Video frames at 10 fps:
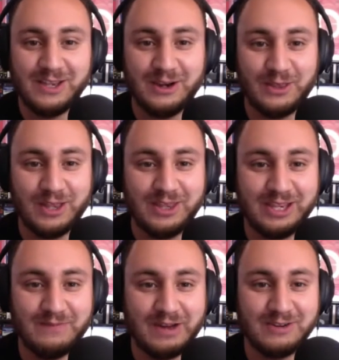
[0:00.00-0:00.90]
You know,
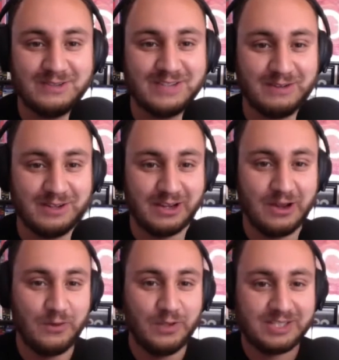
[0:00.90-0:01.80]
the amount of time to like, oh,